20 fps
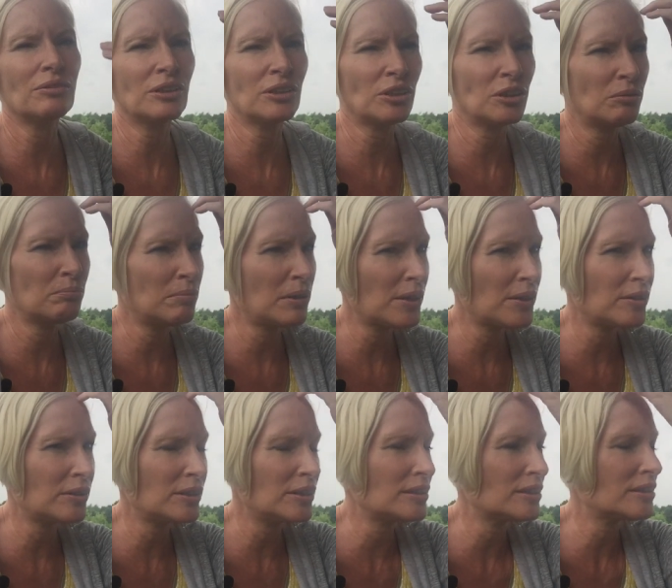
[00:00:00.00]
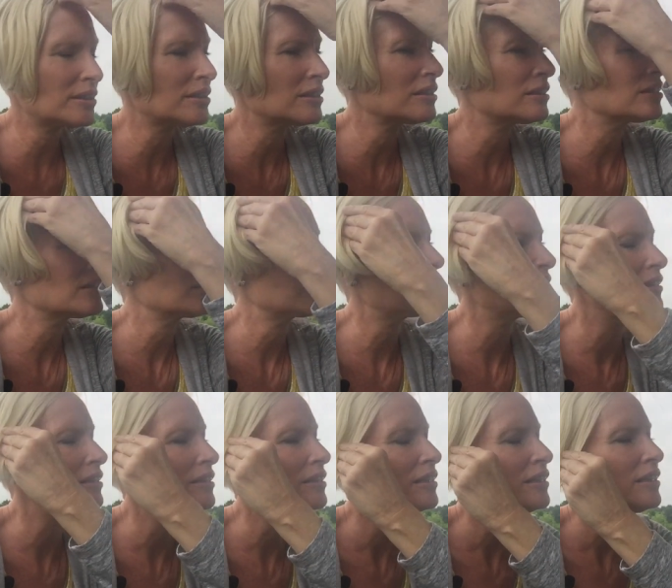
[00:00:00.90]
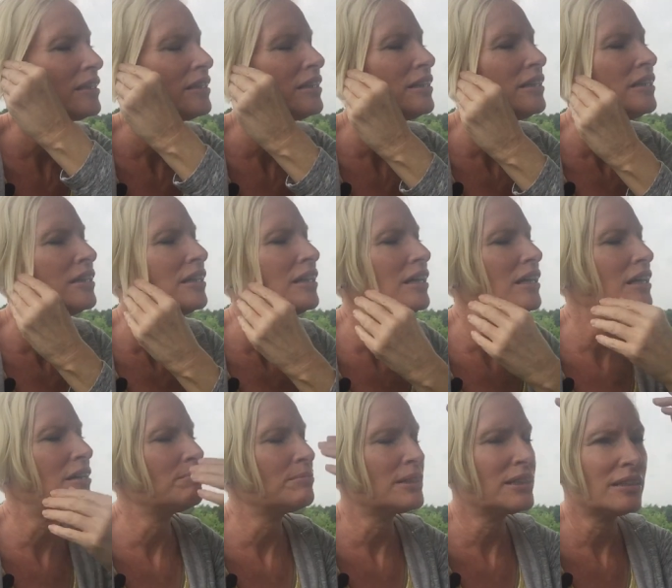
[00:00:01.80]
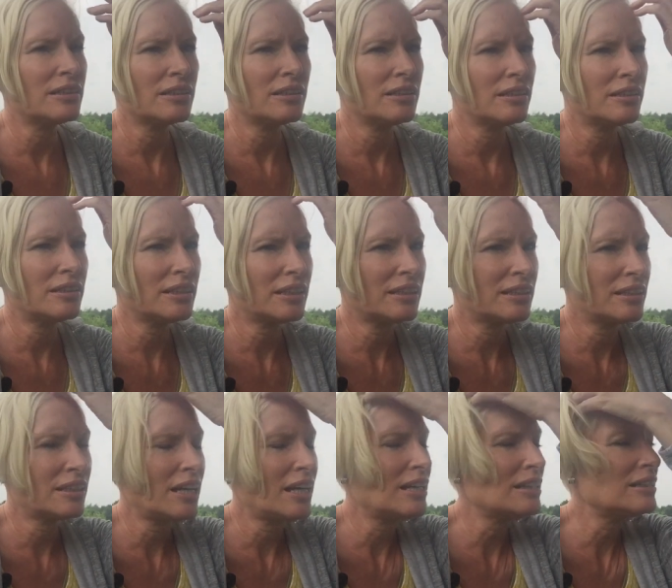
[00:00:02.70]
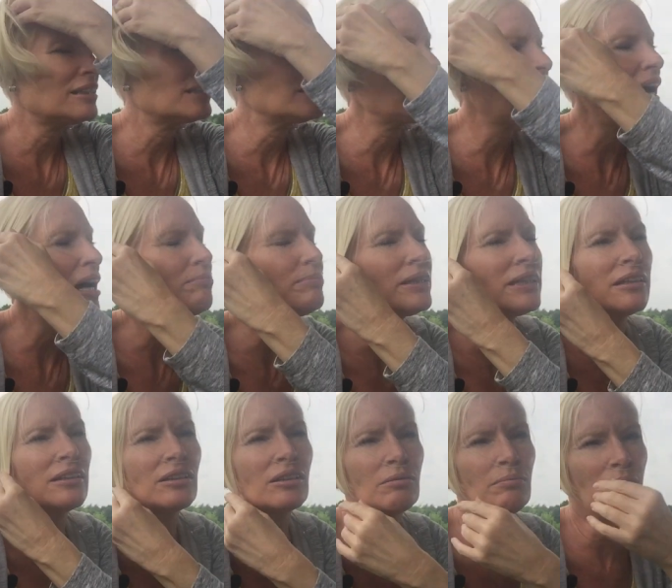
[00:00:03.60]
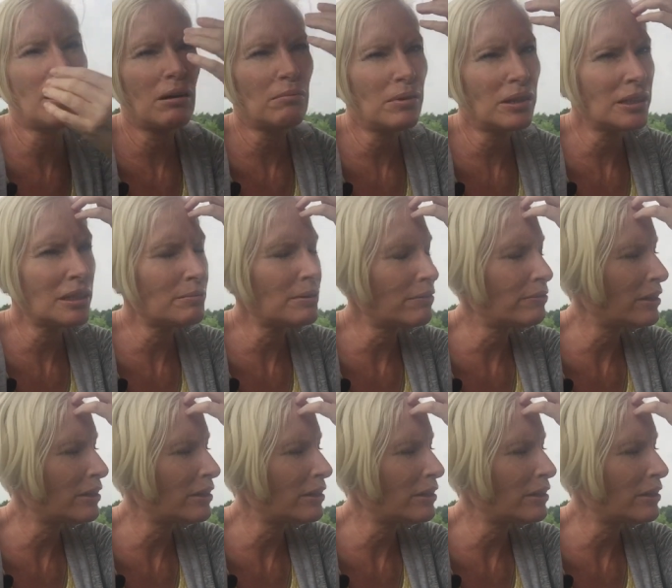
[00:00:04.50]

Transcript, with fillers: was her mother's um, success, not because her mom wanted to be